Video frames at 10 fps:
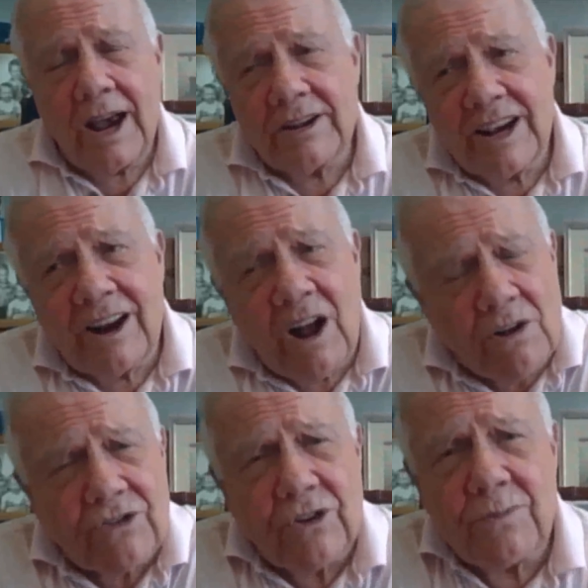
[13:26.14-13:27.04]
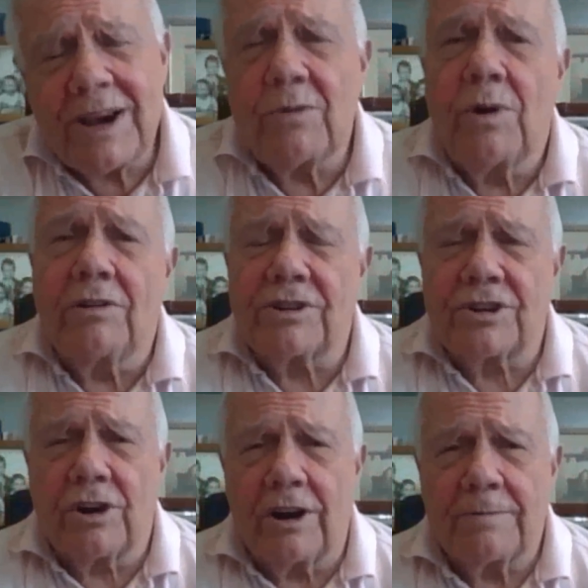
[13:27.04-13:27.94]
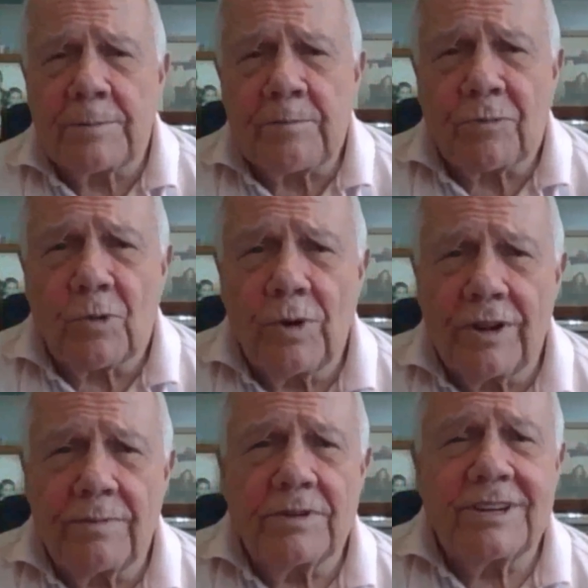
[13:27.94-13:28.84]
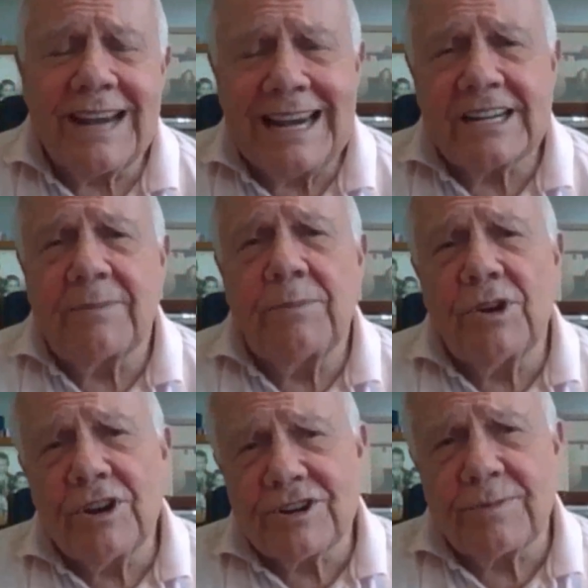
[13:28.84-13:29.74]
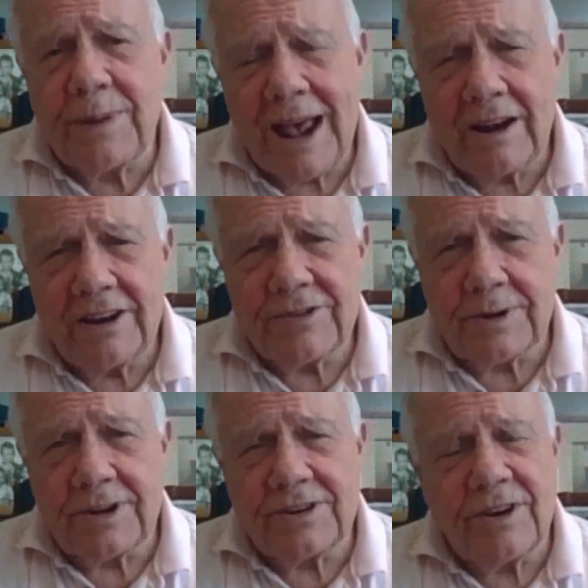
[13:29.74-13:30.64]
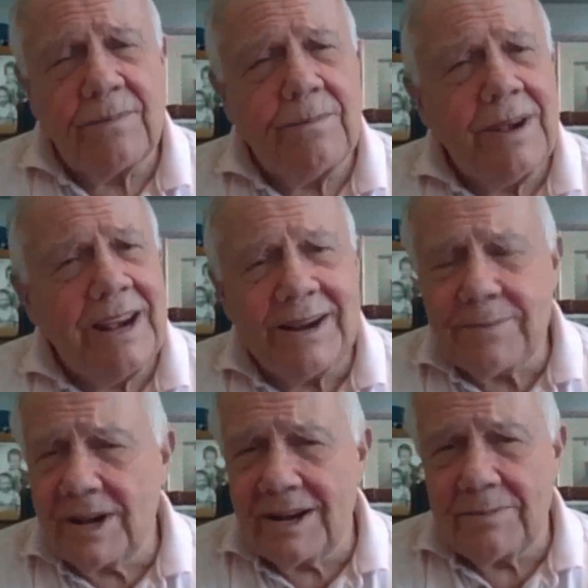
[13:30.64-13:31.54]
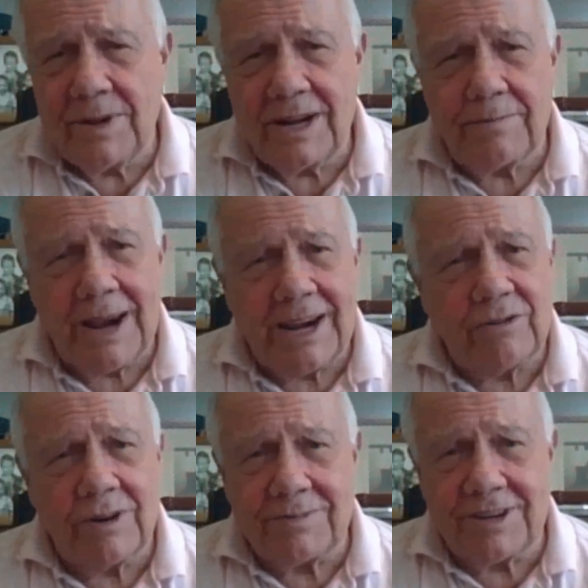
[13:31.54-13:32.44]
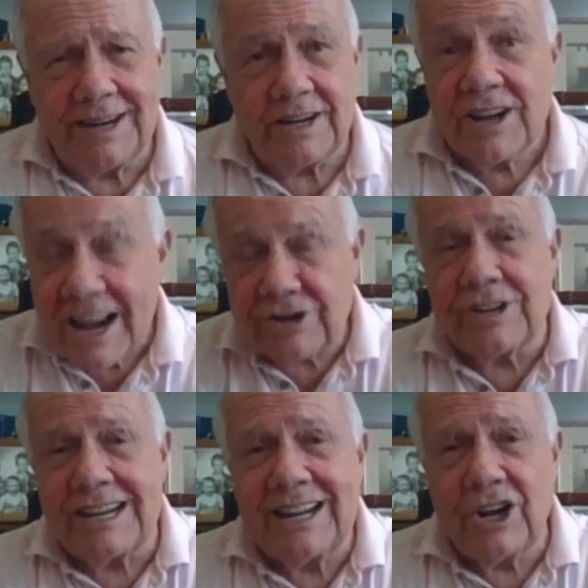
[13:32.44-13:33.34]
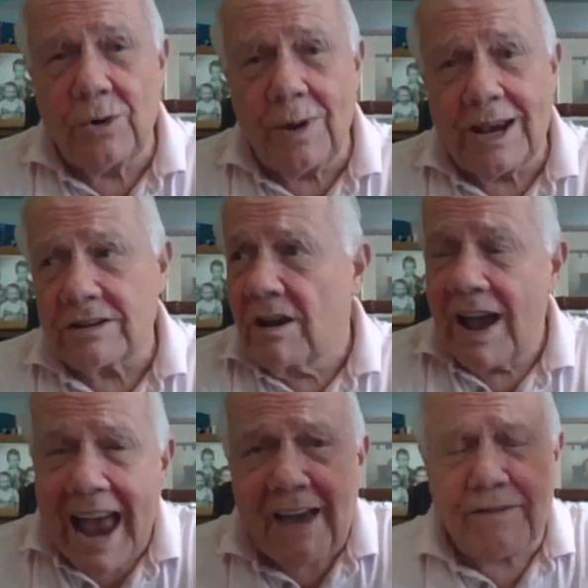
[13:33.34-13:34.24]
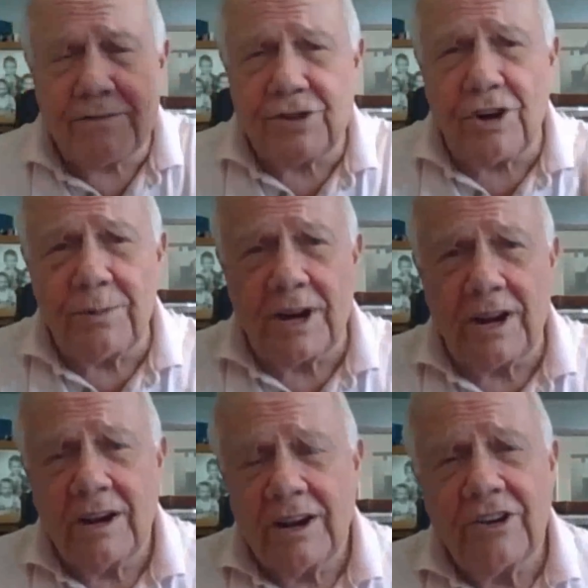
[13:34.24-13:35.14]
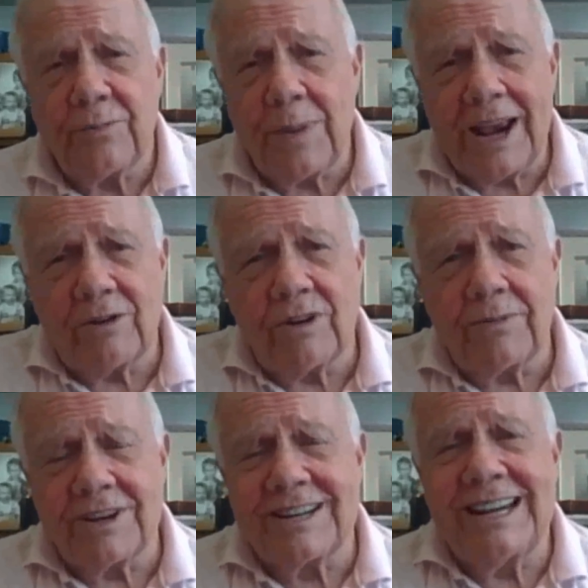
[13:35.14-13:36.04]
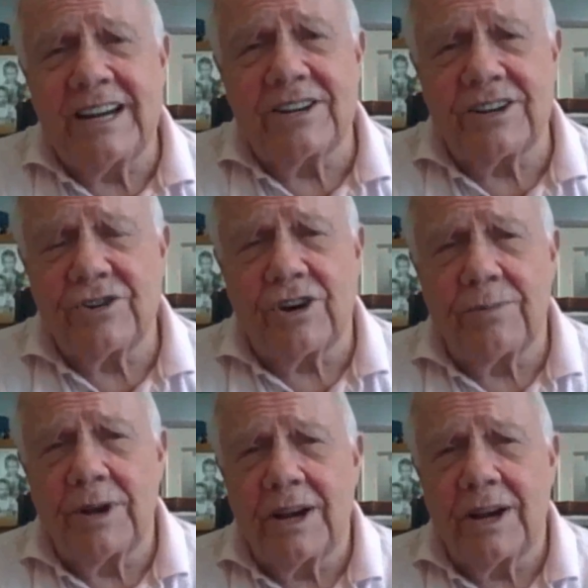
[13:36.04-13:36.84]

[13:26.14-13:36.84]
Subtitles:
It also may well start with states and municipalities because there are many, many, many bankrupt cities. Not just in the U.S. Half of Germany is bankrupt, the cities in Germany.